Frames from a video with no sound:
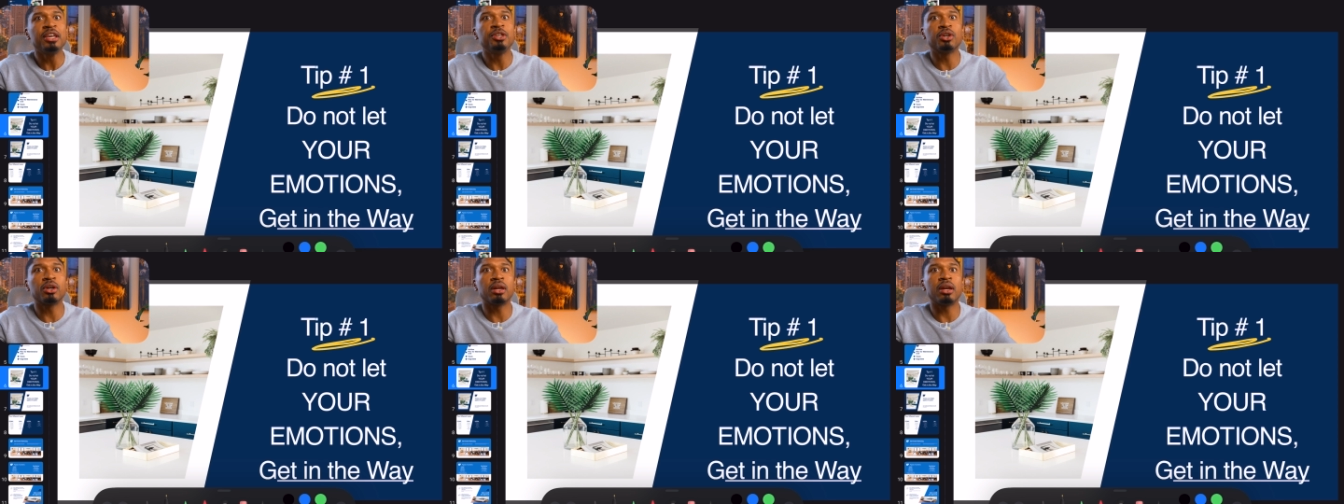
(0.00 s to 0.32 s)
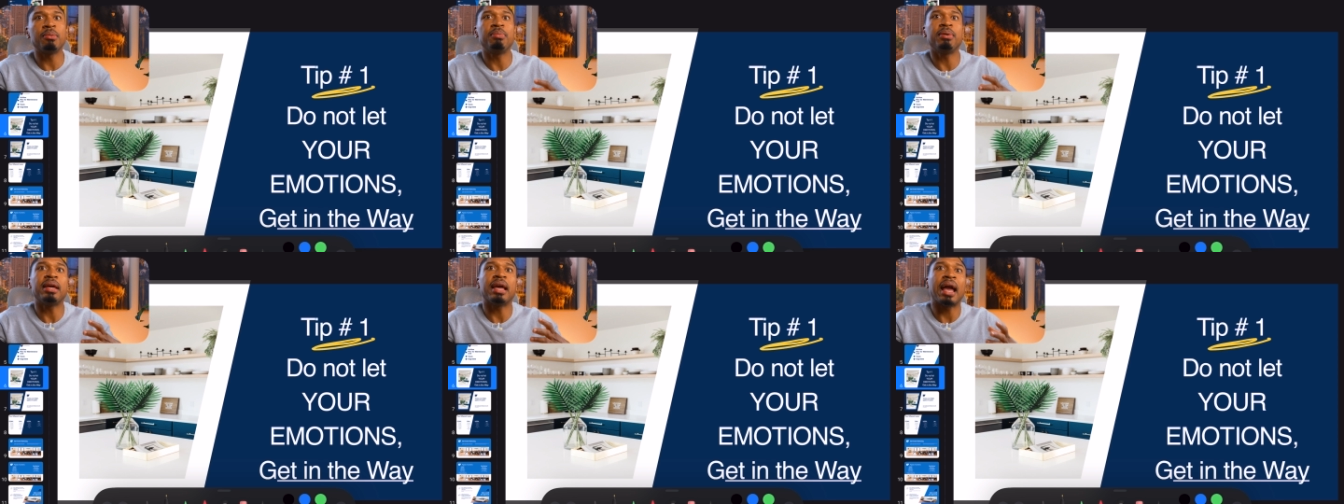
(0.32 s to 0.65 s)
you're gonna
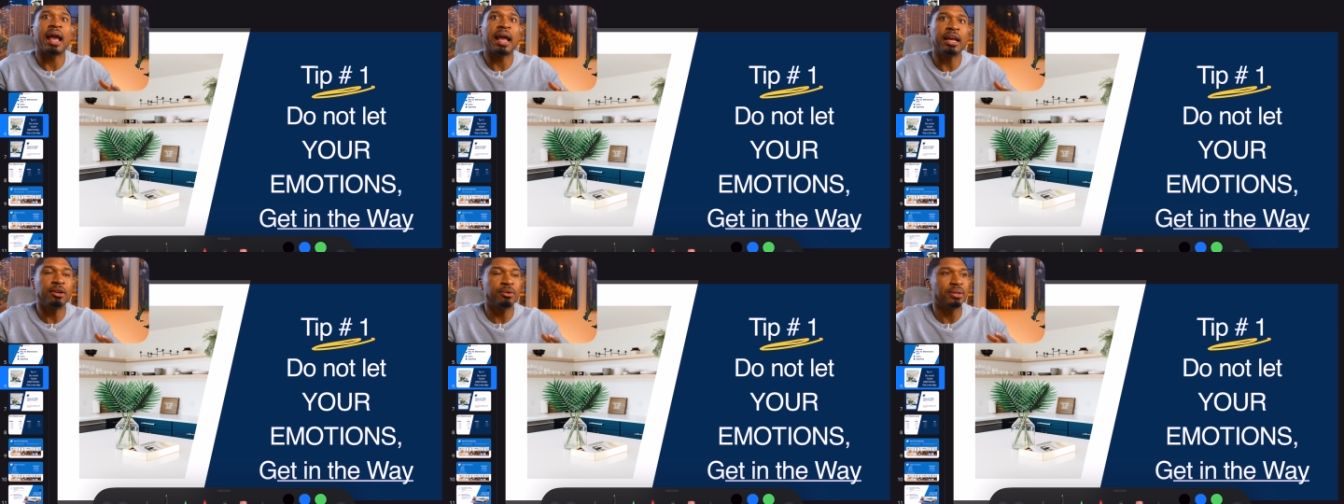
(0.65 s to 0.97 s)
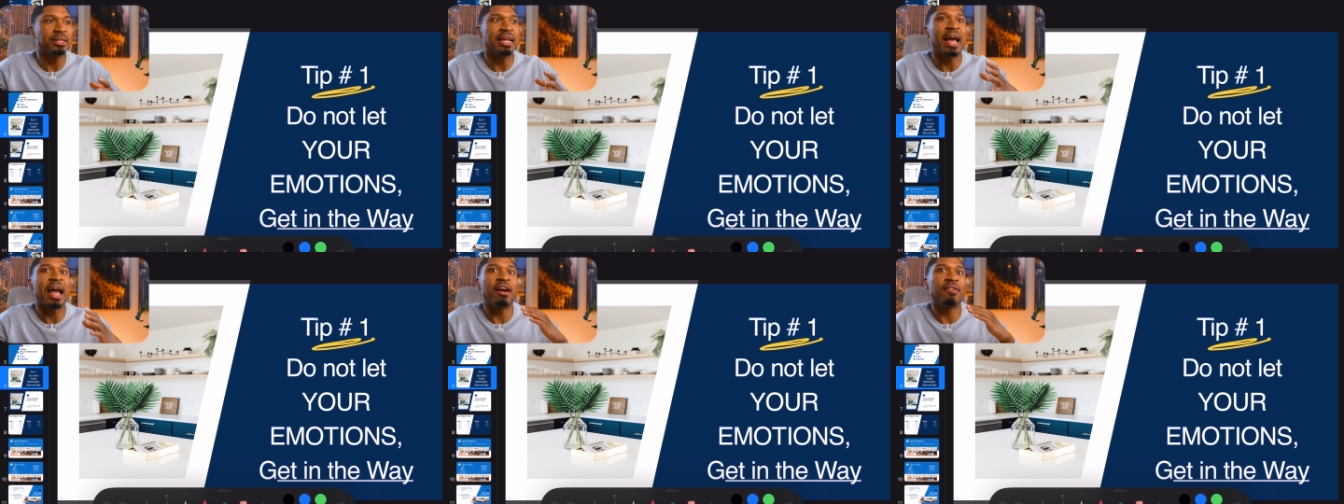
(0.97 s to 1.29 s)
be angry
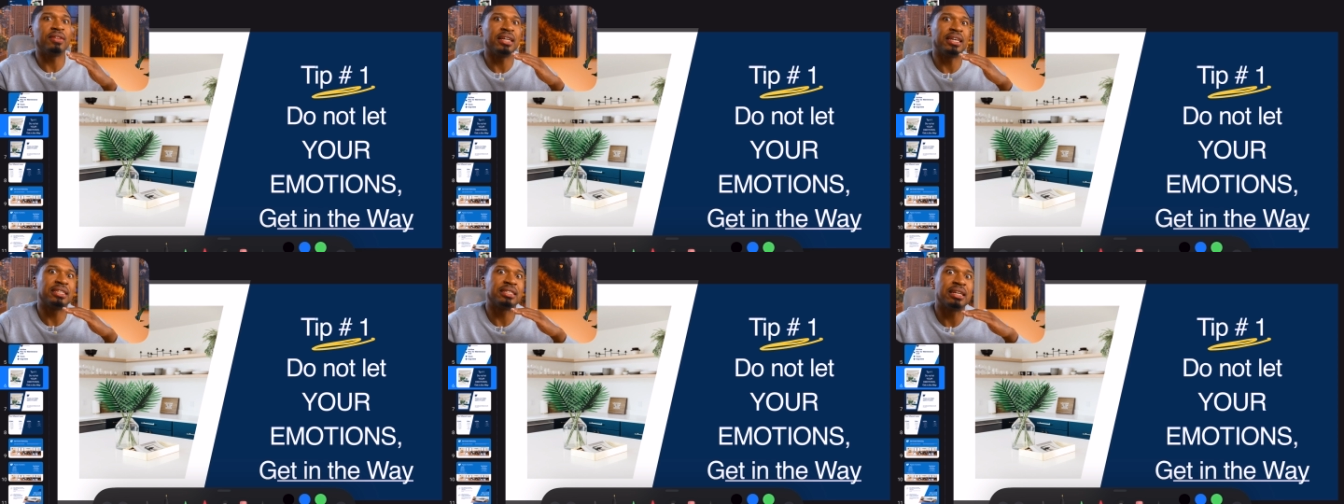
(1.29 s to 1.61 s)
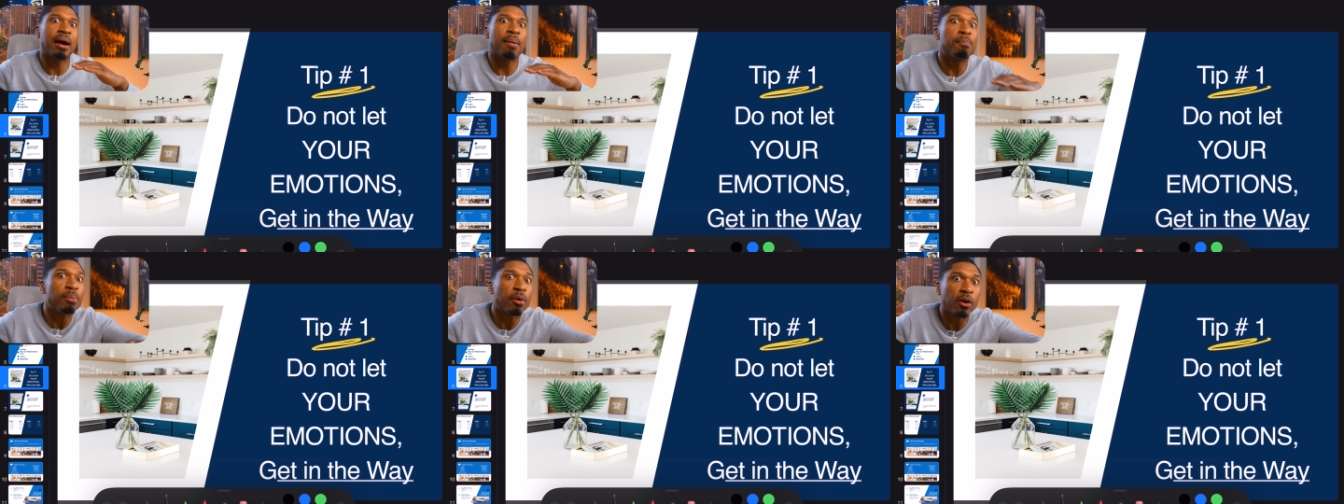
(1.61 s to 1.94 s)
that everything is
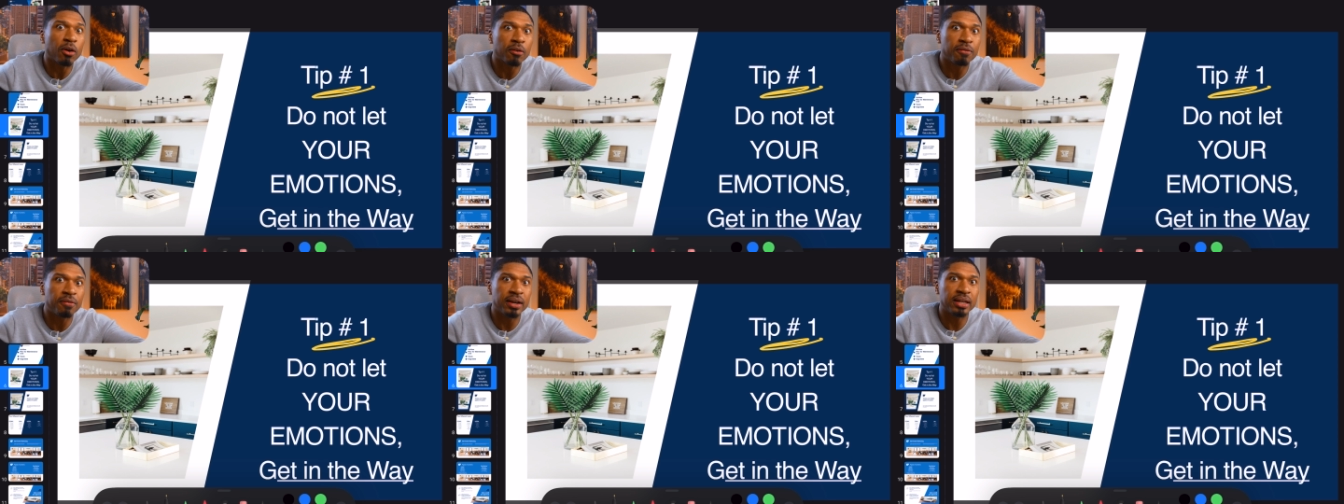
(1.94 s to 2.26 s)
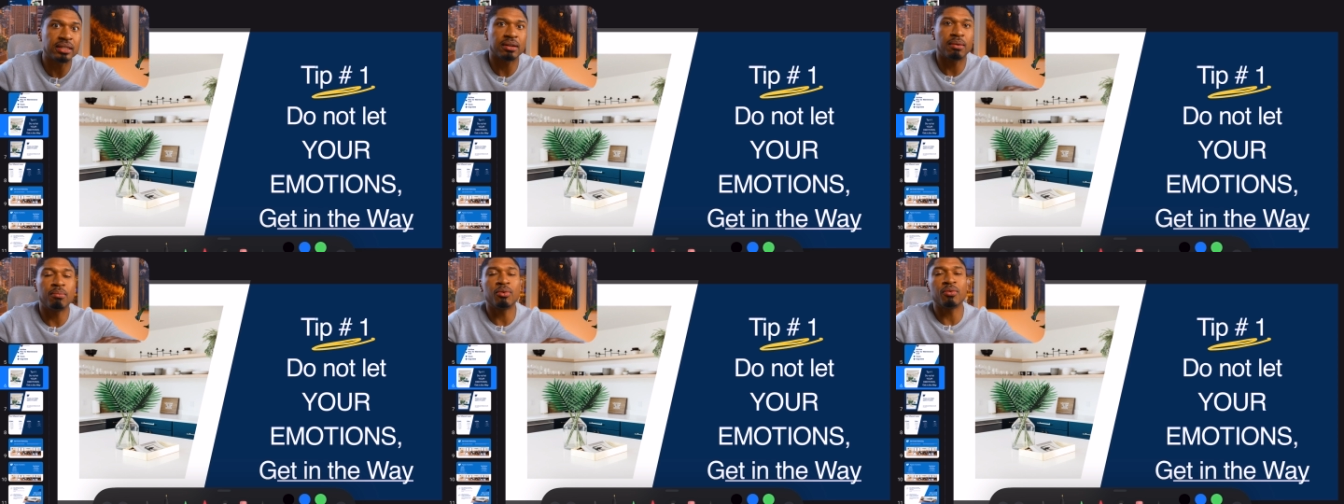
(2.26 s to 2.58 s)
not
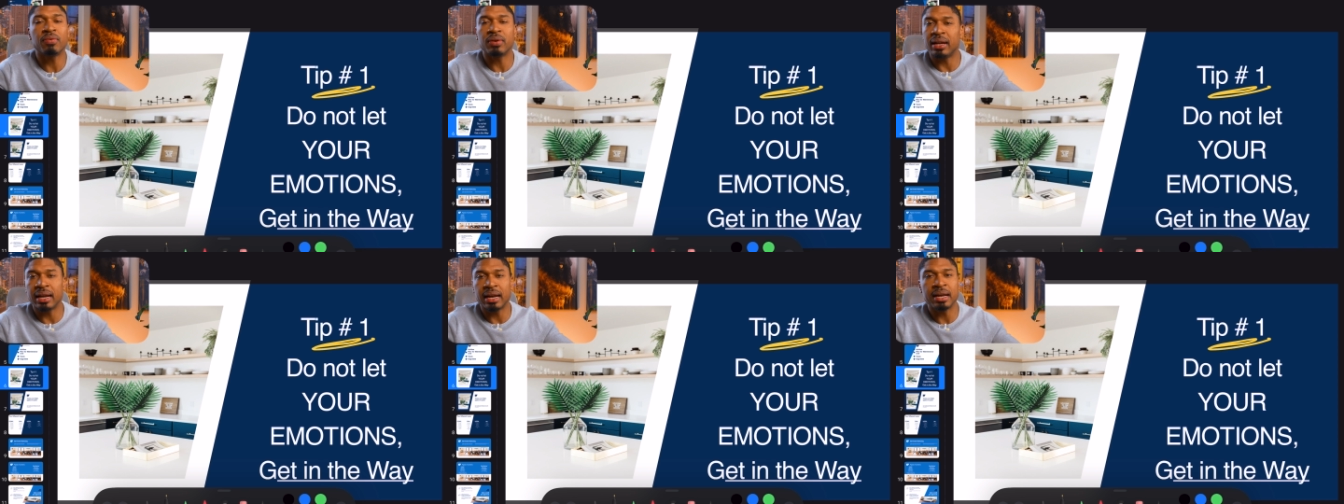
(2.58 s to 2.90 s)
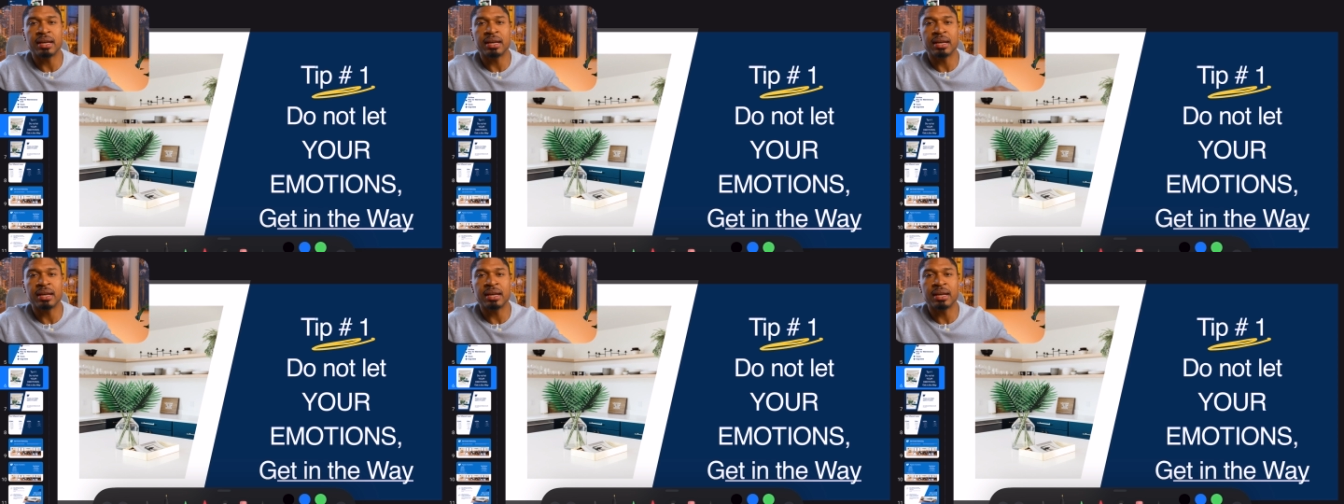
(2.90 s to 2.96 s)
perfect moving in.